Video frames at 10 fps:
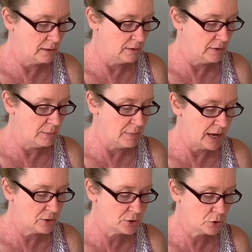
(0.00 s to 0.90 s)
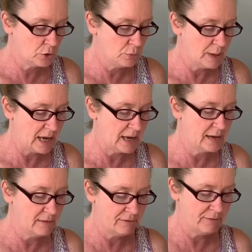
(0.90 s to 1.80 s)
the metal screw band
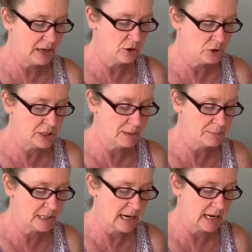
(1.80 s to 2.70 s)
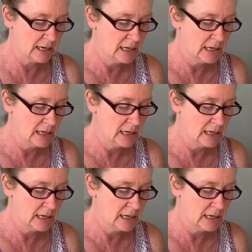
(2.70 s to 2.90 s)
fingertip tight.